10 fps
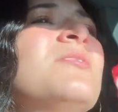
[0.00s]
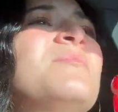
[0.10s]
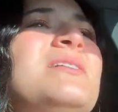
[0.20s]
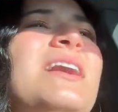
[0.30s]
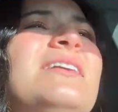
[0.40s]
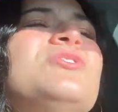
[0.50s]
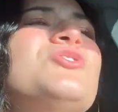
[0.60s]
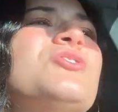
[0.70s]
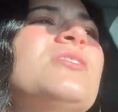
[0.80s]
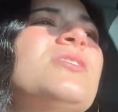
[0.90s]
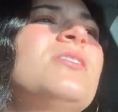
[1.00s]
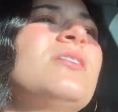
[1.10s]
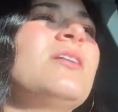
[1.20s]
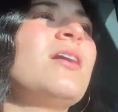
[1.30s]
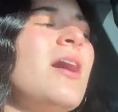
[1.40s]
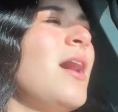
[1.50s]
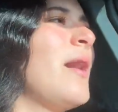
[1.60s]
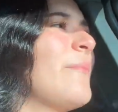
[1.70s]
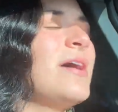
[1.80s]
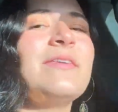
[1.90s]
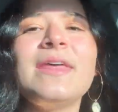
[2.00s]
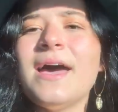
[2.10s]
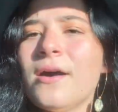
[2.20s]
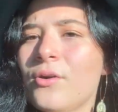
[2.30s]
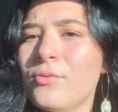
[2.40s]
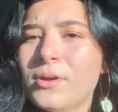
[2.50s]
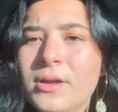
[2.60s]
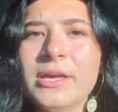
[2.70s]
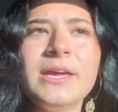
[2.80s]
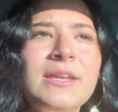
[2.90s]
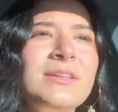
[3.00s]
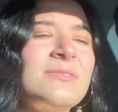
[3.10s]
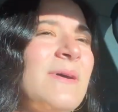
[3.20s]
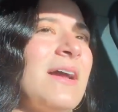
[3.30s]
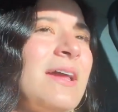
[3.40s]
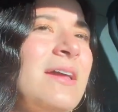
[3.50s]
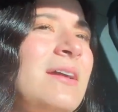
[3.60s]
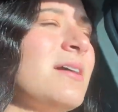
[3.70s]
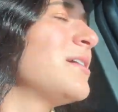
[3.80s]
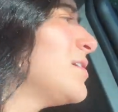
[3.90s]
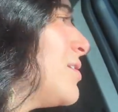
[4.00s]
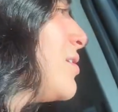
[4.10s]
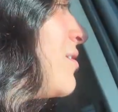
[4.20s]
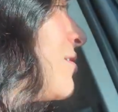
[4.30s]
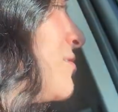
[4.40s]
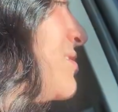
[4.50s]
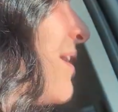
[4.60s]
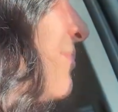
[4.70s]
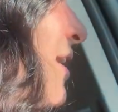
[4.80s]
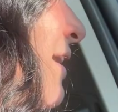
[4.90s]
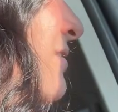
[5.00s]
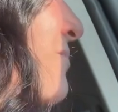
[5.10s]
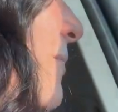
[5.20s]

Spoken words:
biatch. And now it is my stepdad's